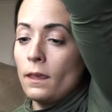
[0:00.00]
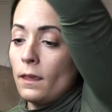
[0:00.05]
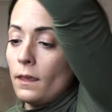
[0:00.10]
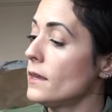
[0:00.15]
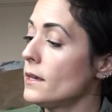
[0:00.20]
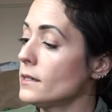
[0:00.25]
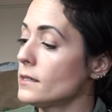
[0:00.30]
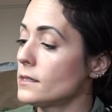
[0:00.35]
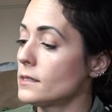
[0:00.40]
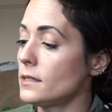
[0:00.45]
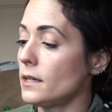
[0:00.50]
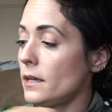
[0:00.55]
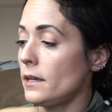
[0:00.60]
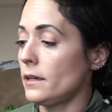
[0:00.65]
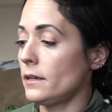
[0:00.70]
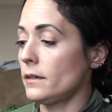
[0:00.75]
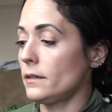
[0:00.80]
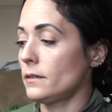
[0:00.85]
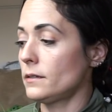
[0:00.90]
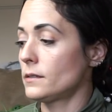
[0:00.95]
this
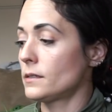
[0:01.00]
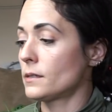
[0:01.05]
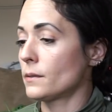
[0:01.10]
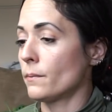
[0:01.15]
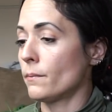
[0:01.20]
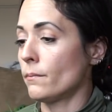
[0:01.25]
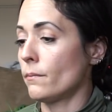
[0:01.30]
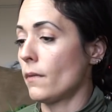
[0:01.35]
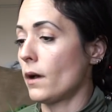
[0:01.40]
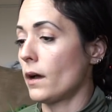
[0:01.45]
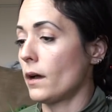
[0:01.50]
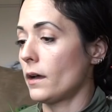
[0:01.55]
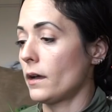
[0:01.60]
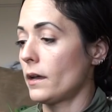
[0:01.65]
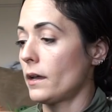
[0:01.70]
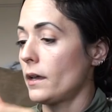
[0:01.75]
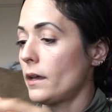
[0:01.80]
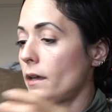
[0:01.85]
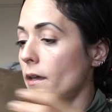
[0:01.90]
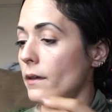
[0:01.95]
is
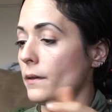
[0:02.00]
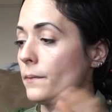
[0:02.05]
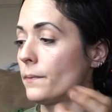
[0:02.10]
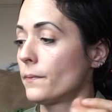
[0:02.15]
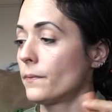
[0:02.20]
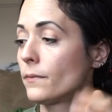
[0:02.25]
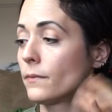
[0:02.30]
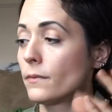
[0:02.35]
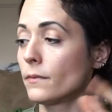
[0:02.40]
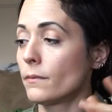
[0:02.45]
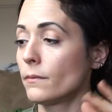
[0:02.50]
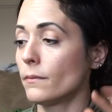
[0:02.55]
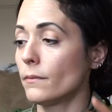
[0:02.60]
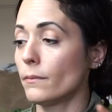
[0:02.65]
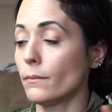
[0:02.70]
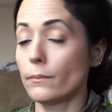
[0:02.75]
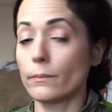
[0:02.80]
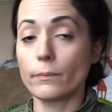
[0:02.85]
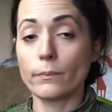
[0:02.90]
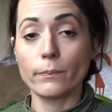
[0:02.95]
my
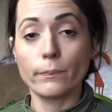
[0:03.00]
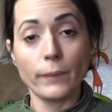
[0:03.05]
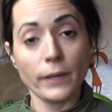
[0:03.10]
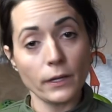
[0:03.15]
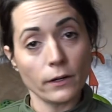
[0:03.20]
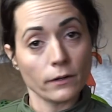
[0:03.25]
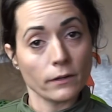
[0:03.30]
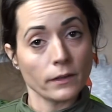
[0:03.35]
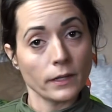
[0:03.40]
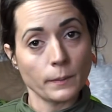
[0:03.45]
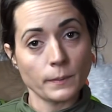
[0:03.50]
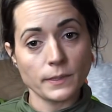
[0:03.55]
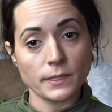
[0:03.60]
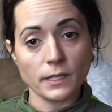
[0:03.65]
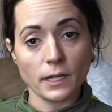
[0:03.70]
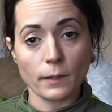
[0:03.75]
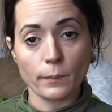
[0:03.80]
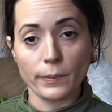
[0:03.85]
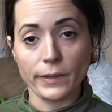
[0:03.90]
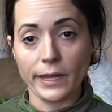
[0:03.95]
bigger
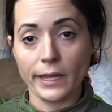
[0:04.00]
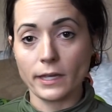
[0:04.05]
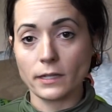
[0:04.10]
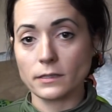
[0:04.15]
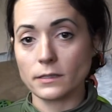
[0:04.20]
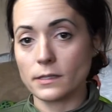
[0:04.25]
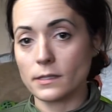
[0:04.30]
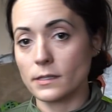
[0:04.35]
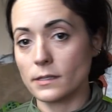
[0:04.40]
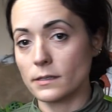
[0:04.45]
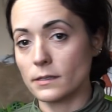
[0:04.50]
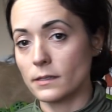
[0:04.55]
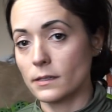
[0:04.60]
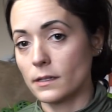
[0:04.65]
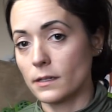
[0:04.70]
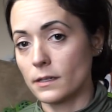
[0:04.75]
lipstick plants.